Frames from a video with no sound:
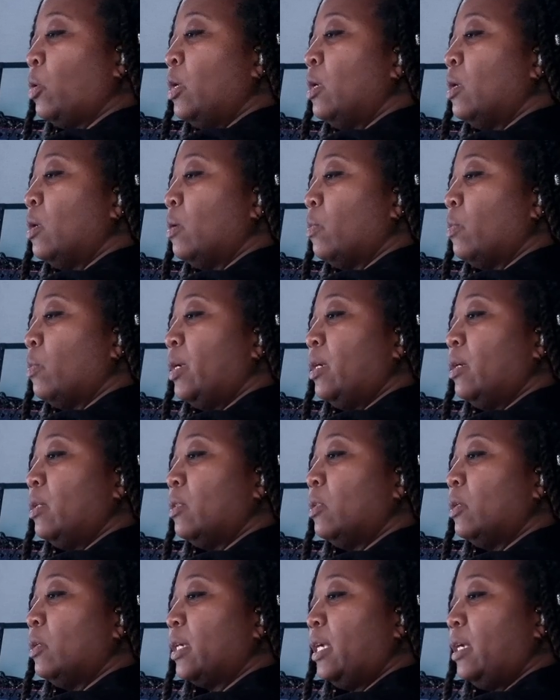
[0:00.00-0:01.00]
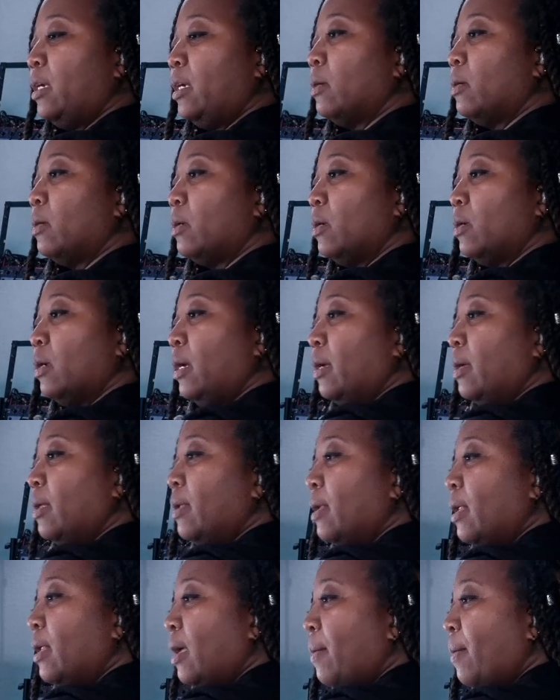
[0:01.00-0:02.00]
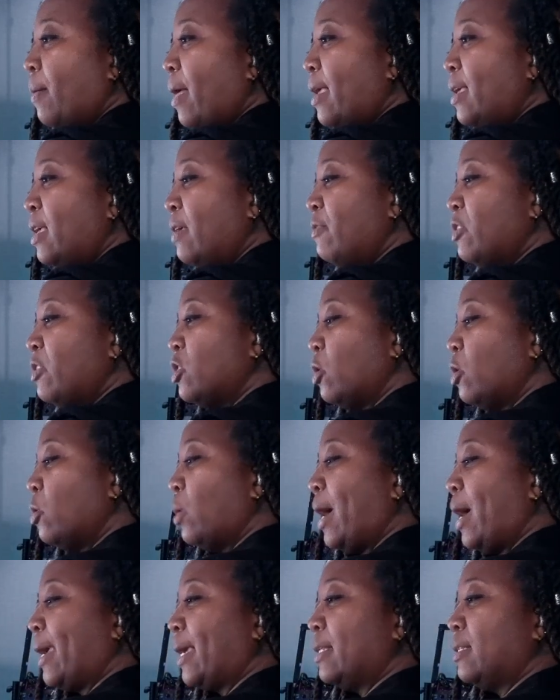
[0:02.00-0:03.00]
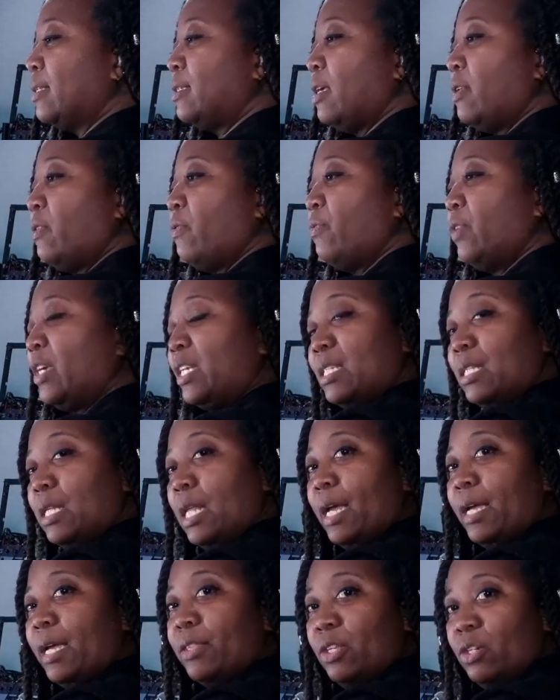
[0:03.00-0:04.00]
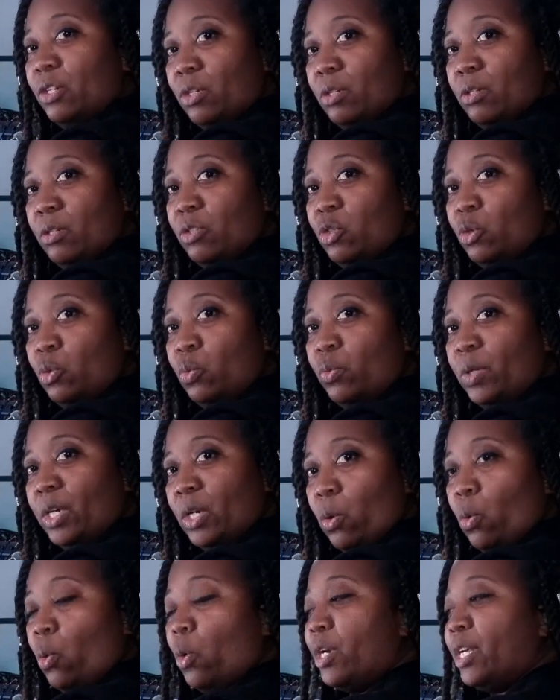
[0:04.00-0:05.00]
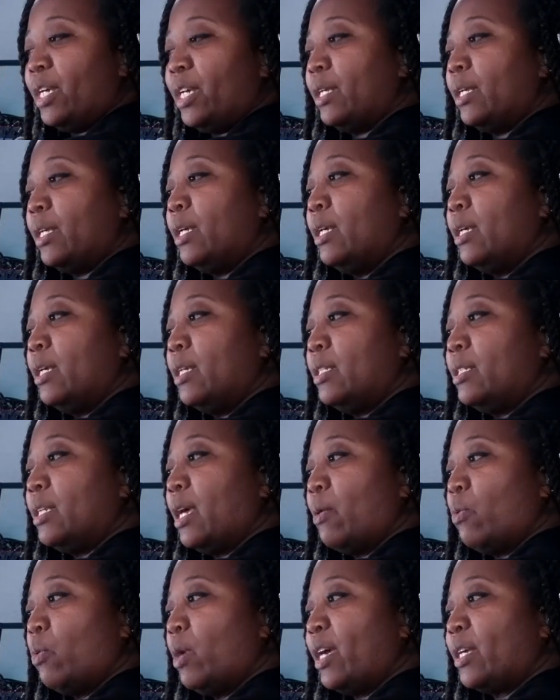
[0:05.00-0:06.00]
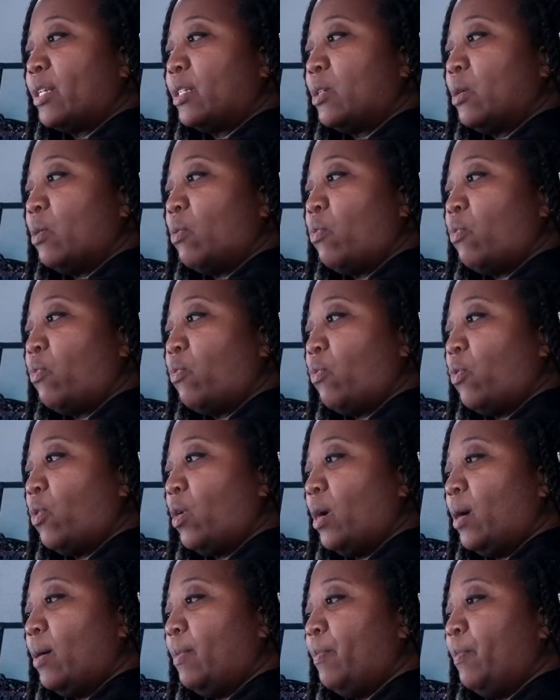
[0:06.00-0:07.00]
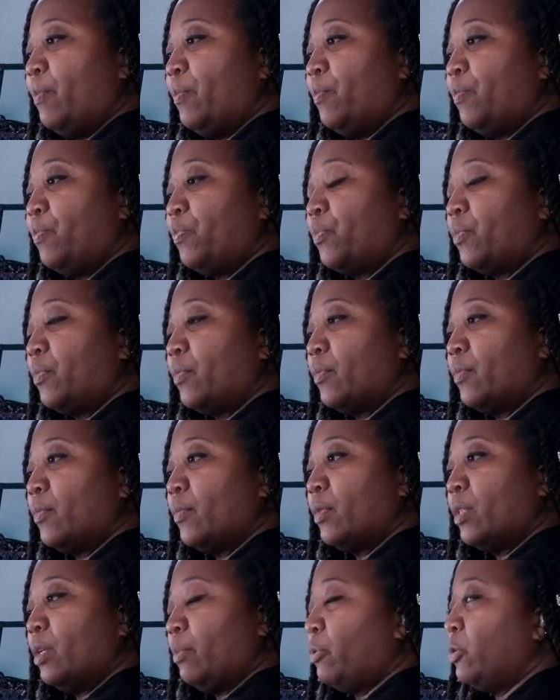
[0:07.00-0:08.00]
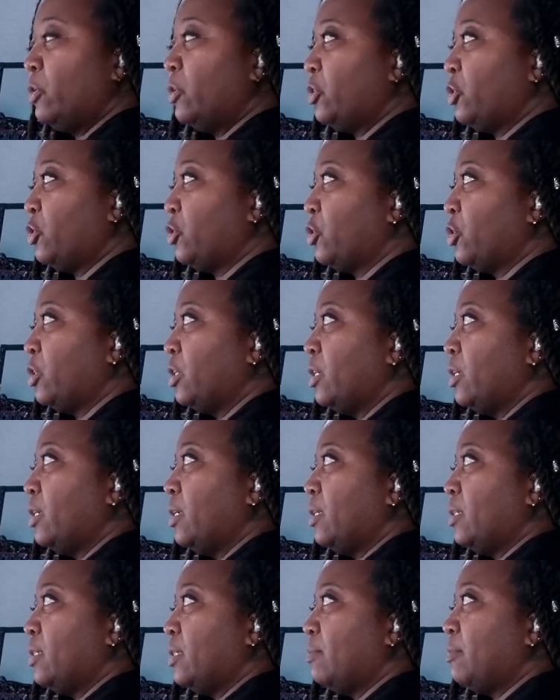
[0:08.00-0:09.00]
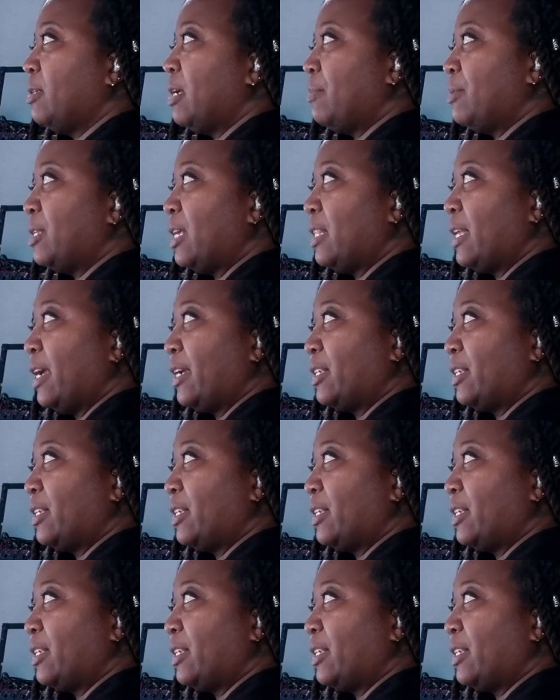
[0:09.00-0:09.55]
we look here, even though I can set fixed length and do recording direct from the push, sometimes I like to